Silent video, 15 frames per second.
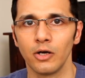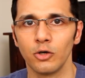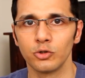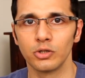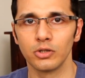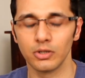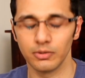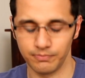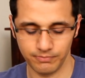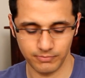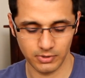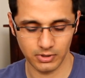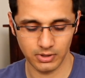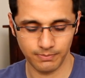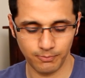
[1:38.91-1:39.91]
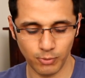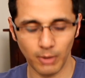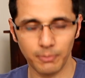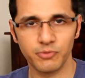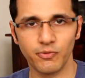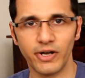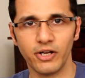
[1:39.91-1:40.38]
You know, the
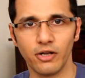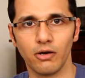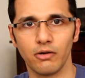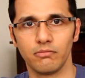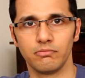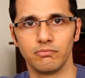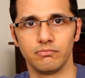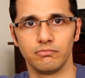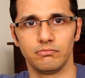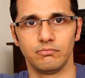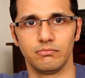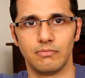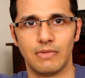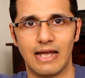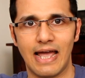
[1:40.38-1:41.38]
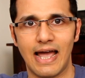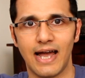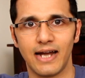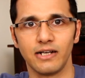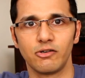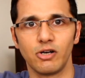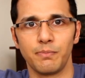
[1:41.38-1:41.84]
pull-ups where your
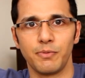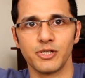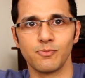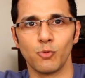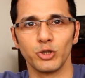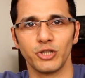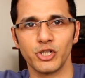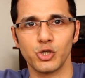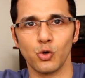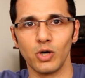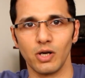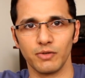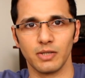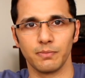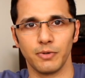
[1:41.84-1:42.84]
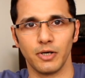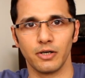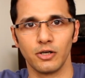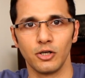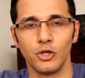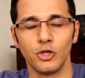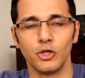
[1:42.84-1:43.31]
hand grip is more than shoulder width apart.